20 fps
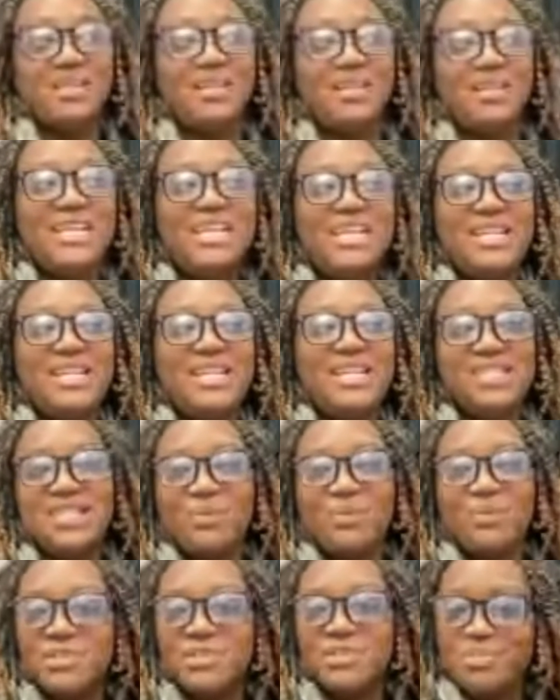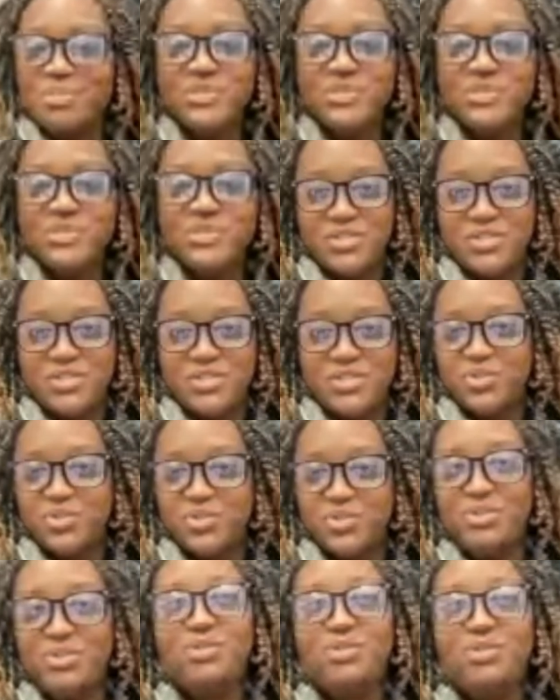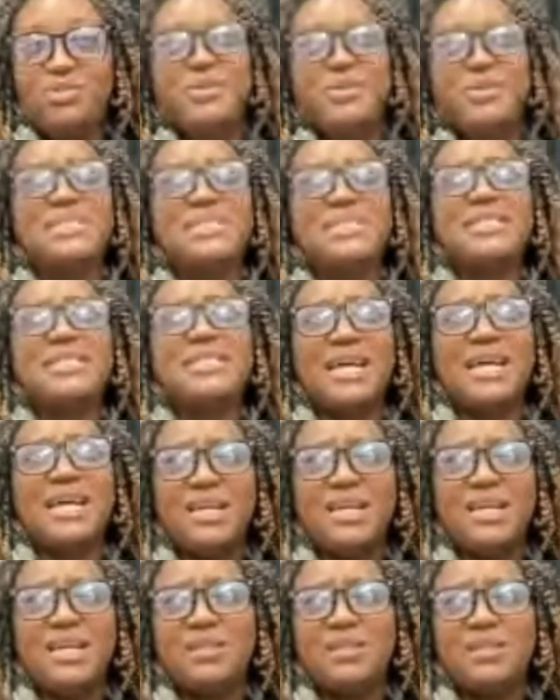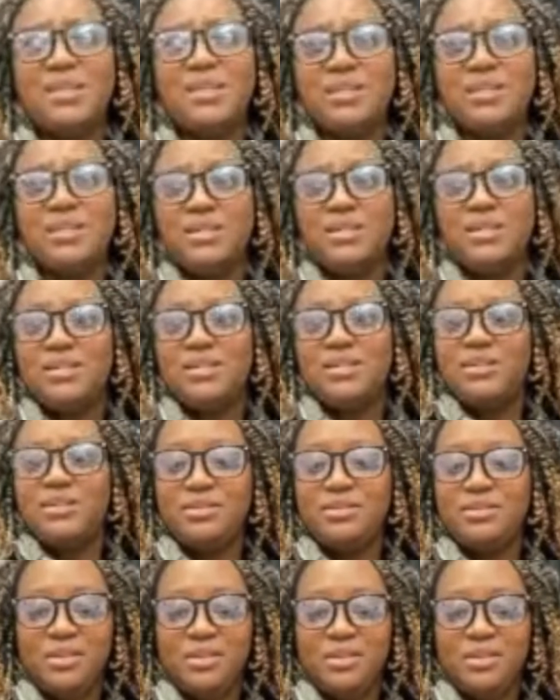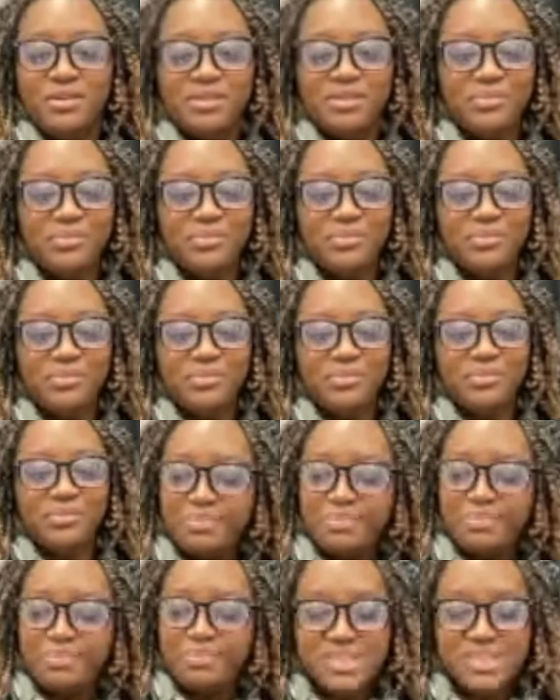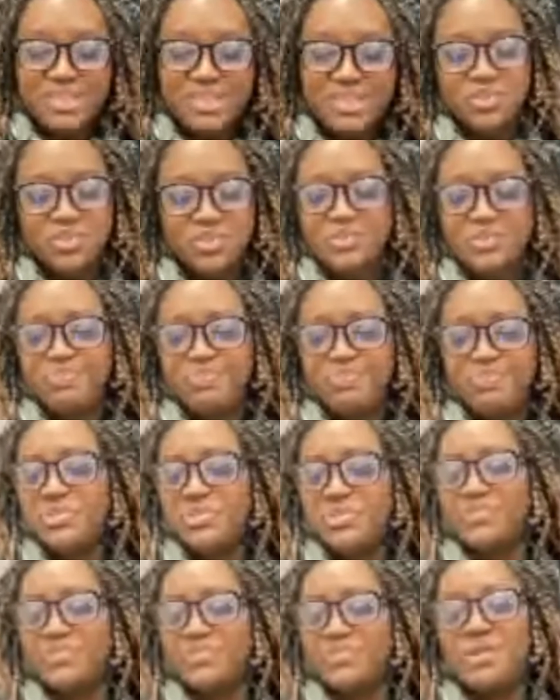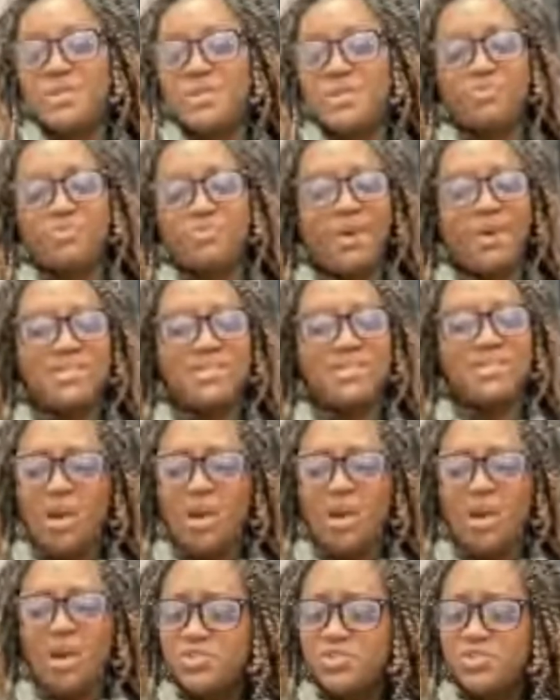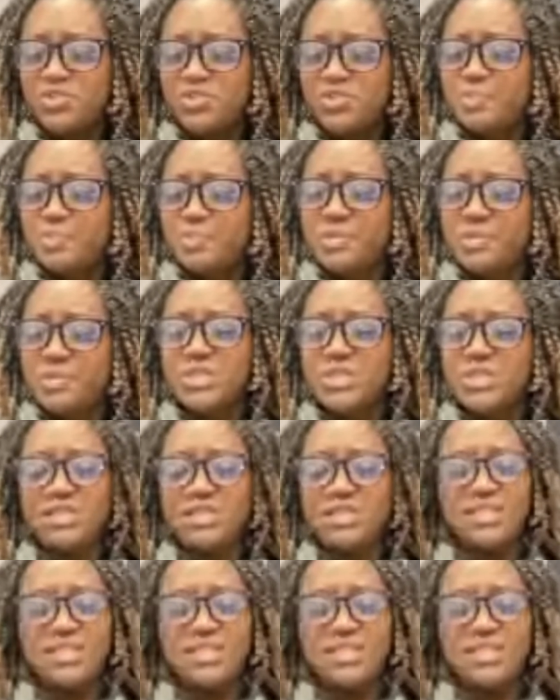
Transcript: know exactly the right books that you're supposed to read, the right songs you're supposed to listen to, the right people you're supposed to be